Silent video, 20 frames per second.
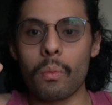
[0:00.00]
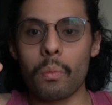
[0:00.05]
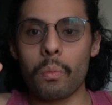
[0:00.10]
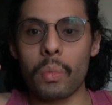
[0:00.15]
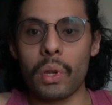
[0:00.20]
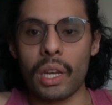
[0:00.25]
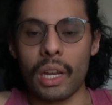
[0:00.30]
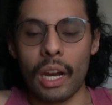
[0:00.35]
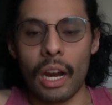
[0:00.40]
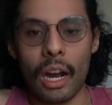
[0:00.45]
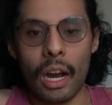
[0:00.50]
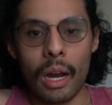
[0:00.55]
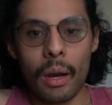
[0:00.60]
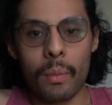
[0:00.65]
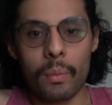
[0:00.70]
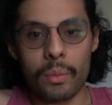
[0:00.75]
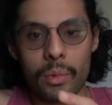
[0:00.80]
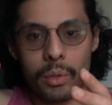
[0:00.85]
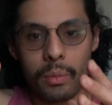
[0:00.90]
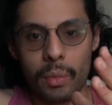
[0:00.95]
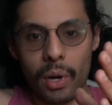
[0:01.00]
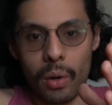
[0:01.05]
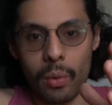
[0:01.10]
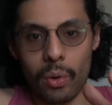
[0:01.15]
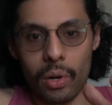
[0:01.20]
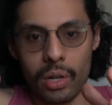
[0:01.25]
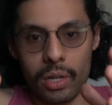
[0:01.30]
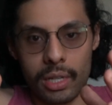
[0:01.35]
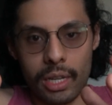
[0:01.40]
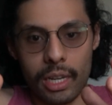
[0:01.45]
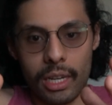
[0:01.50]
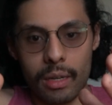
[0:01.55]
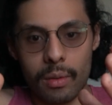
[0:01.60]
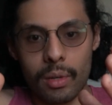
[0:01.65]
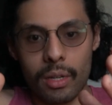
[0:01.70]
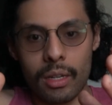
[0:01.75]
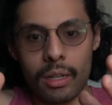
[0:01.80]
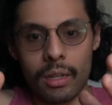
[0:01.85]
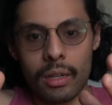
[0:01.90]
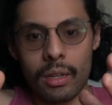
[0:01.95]
becomes my worst
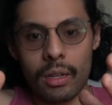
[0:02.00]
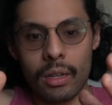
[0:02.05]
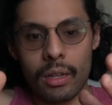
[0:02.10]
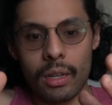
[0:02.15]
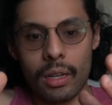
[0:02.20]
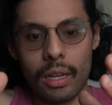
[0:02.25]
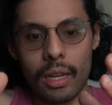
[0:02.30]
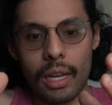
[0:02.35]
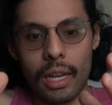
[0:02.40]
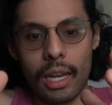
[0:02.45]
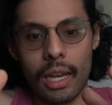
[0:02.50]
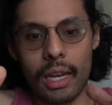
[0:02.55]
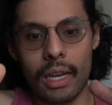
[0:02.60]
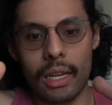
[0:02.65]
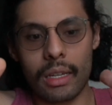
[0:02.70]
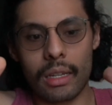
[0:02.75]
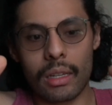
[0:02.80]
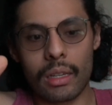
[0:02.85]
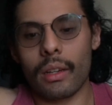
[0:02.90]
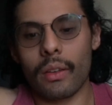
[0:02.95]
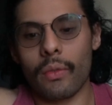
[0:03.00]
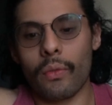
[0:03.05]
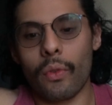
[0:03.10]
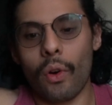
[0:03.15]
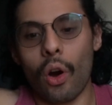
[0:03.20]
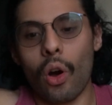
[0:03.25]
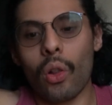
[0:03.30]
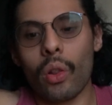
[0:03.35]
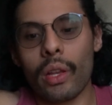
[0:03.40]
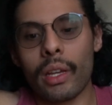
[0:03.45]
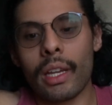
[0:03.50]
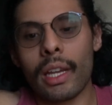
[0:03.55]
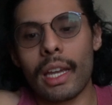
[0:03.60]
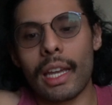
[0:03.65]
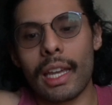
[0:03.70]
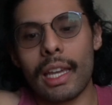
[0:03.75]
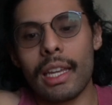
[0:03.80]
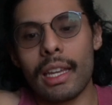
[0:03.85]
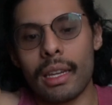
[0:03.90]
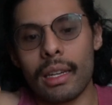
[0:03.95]
enemy, and falling
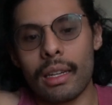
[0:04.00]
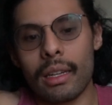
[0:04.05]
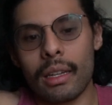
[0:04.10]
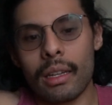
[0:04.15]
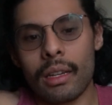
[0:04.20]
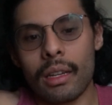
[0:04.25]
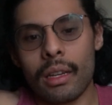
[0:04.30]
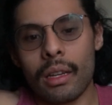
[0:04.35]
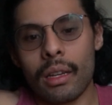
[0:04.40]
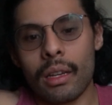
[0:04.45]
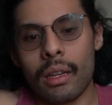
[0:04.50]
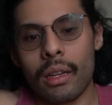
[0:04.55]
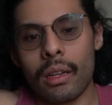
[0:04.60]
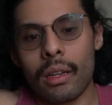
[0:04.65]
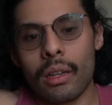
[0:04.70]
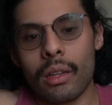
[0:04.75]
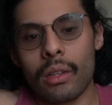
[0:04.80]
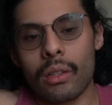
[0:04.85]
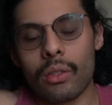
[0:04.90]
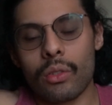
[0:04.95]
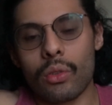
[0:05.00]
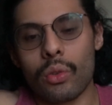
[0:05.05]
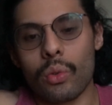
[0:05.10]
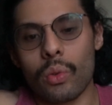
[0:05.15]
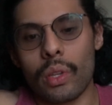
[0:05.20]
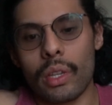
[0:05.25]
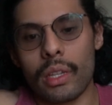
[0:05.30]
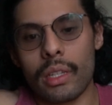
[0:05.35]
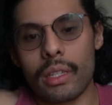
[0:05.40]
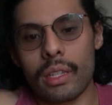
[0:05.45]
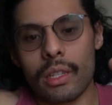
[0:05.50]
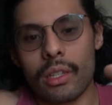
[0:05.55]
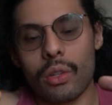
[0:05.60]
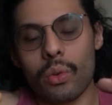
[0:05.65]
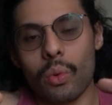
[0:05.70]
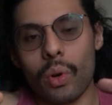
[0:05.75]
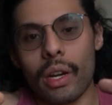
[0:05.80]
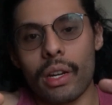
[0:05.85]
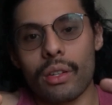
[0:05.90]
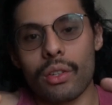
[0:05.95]
in to these
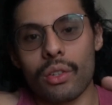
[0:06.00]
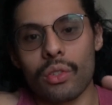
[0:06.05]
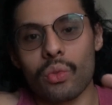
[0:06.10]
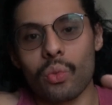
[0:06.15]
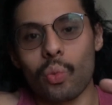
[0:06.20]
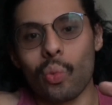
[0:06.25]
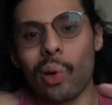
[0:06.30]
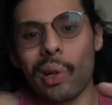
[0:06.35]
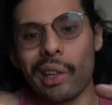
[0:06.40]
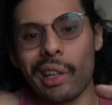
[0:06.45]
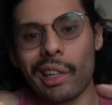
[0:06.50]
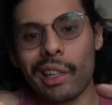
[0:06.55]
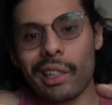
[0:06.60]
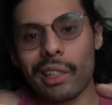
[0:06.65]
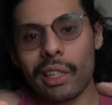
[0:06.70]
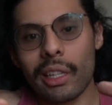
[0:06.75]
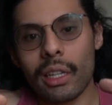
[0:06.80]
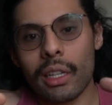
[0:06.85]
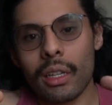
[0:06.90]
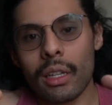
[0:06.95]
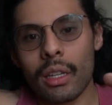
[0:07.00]
situations willingly,